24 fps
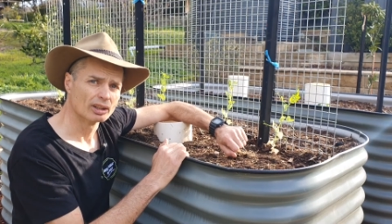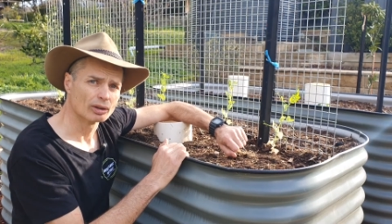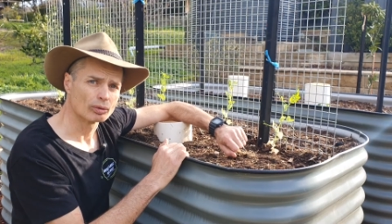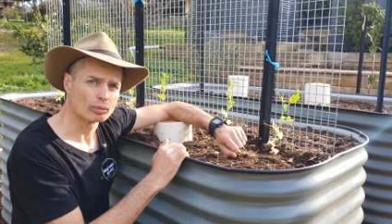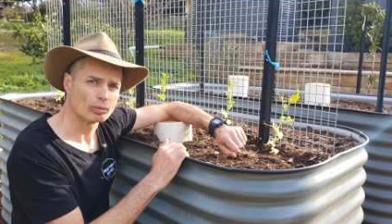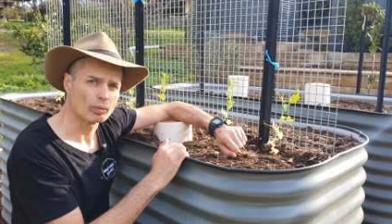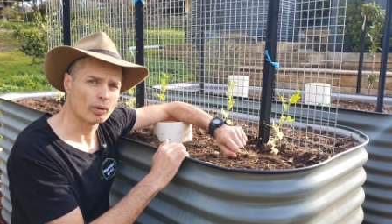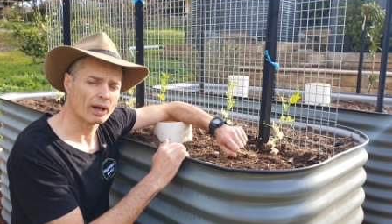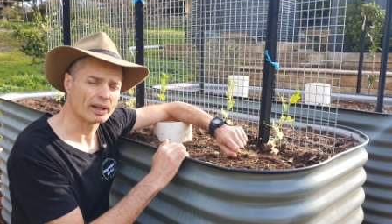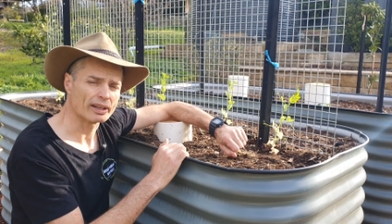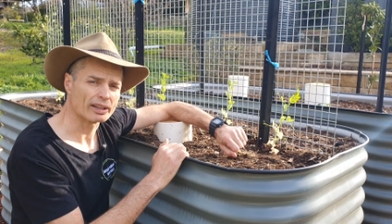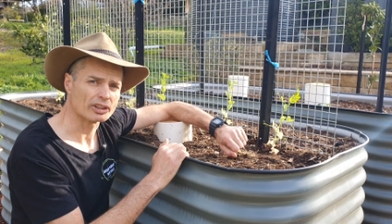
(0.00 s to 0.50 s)

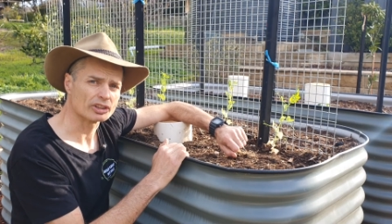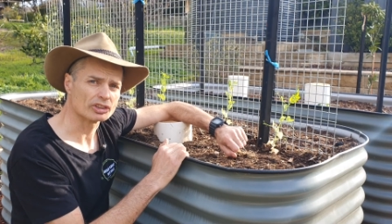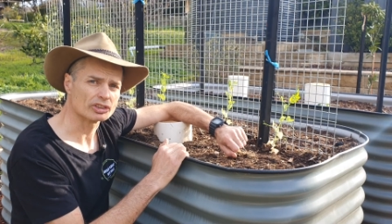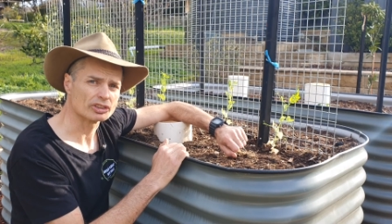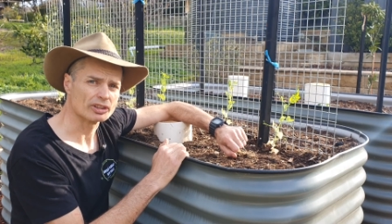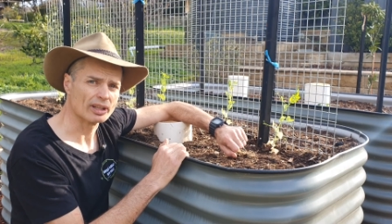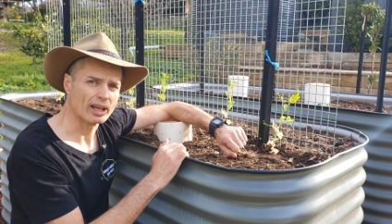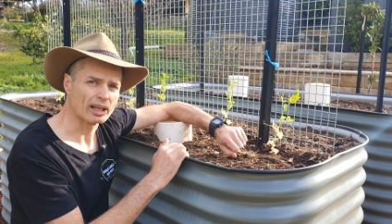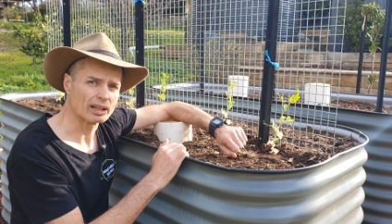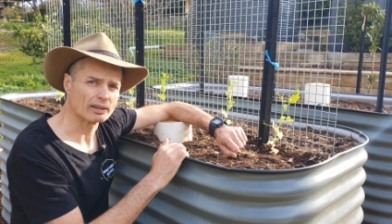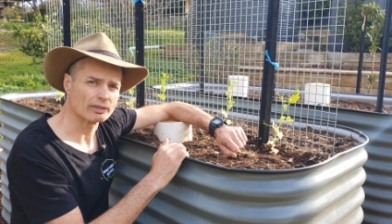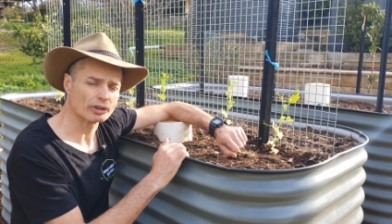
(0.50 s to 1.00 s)
right at the
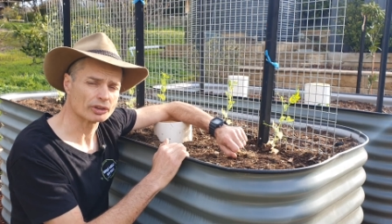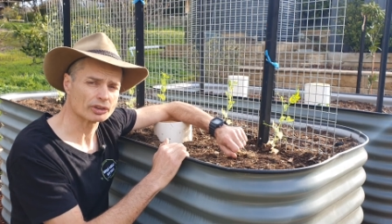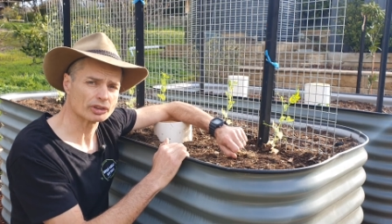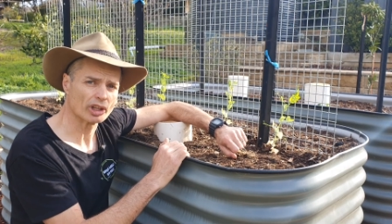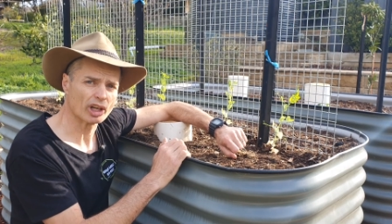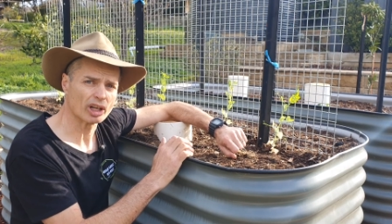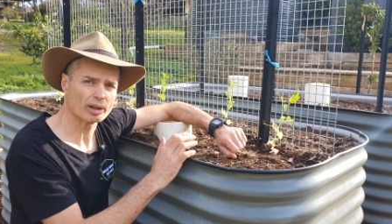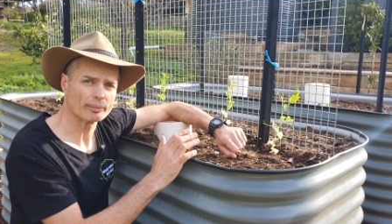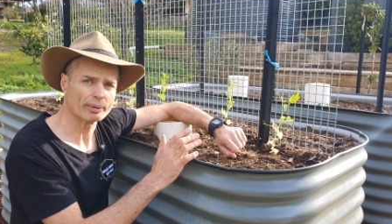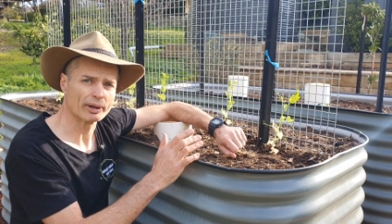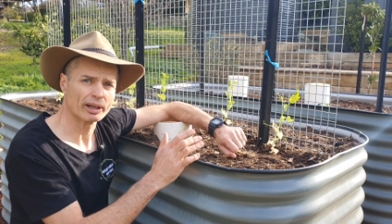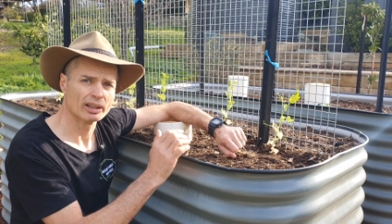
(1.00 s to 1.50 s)
start of
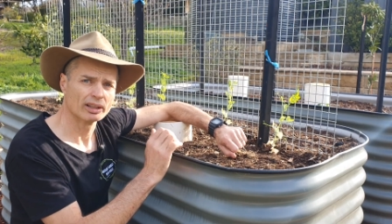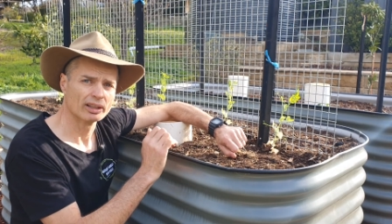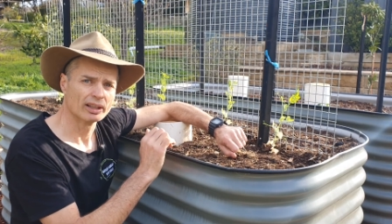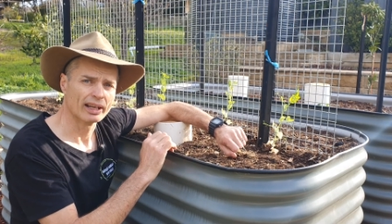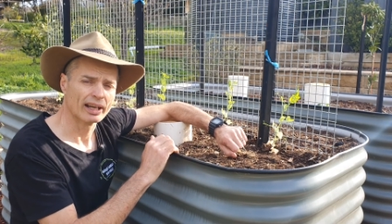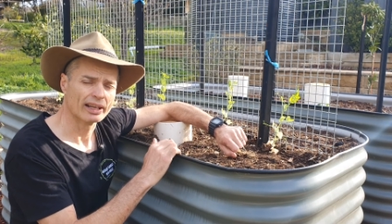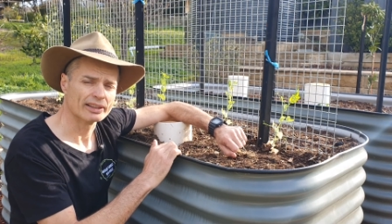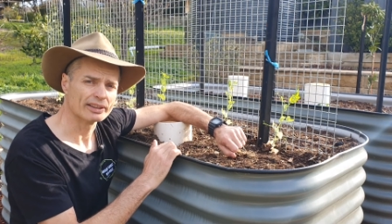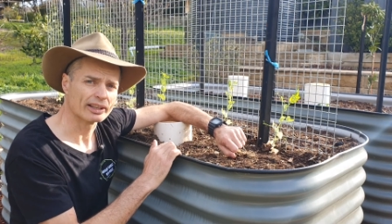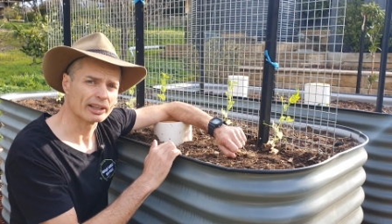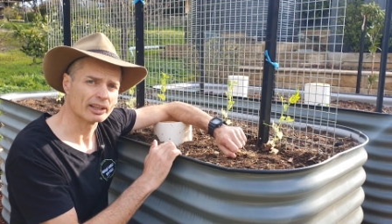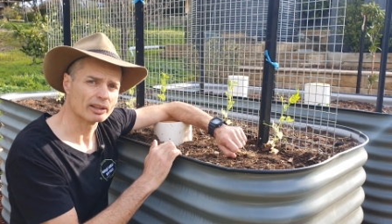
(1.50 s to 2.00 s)
October,
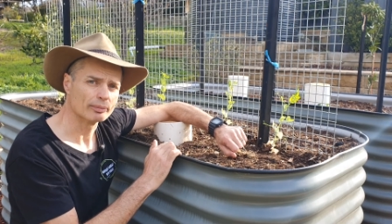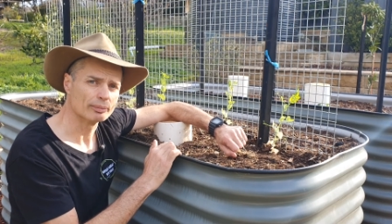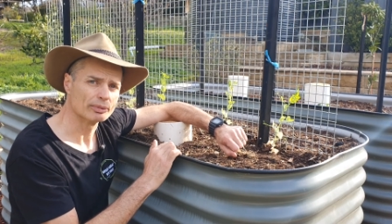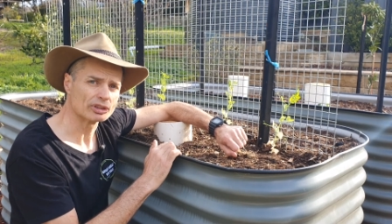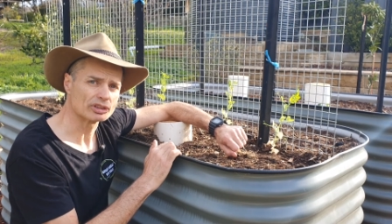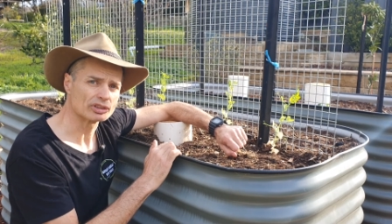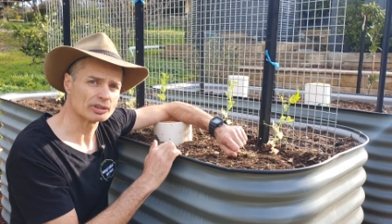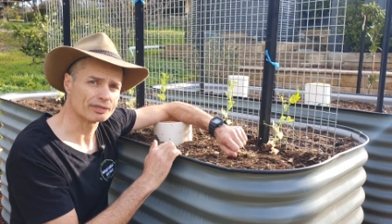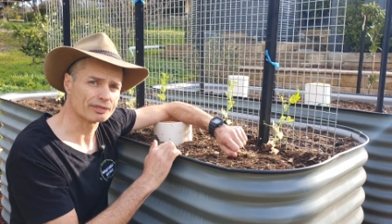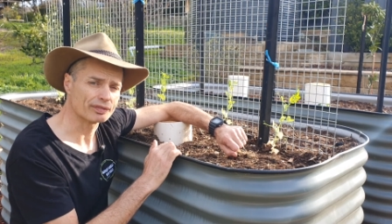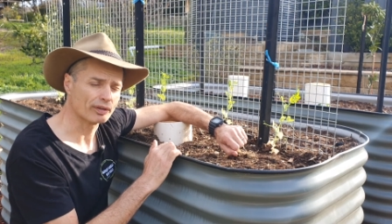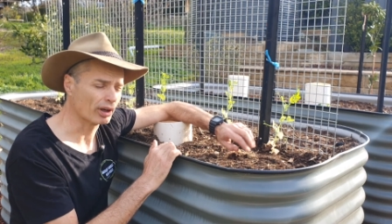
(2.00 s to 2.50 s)
and they're going to
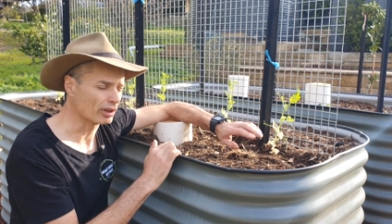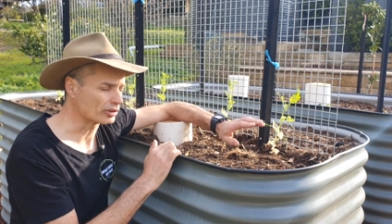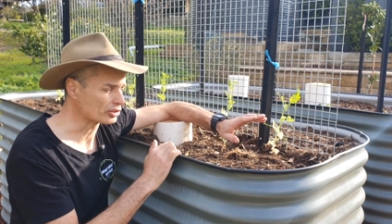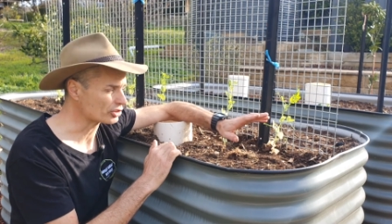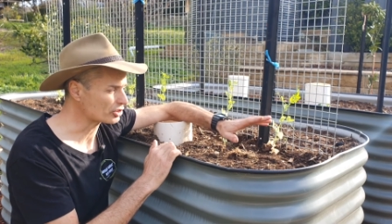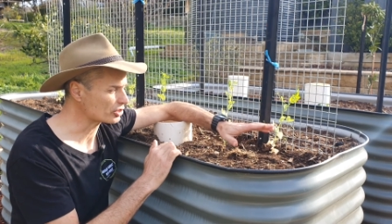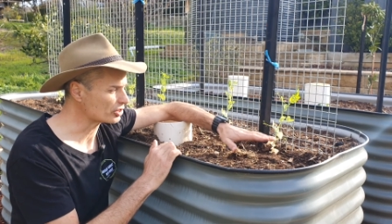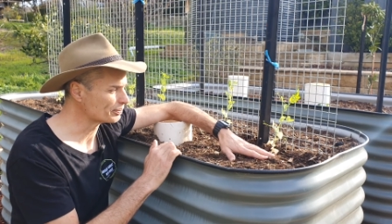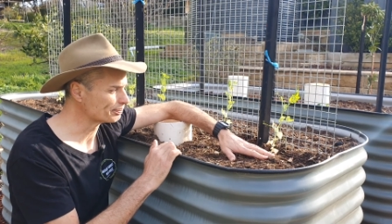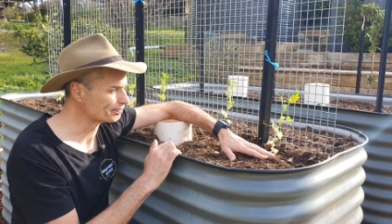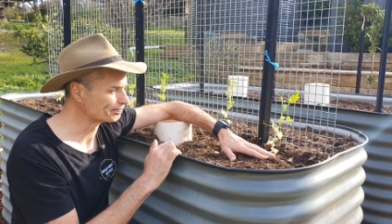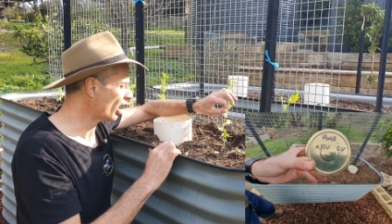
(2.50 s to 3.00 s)
miss the
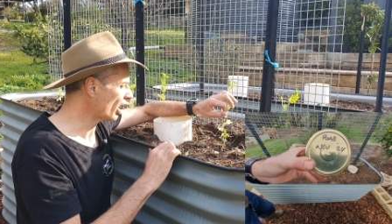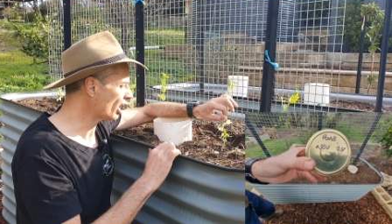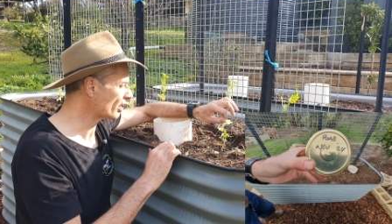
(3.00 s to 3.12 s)
frost.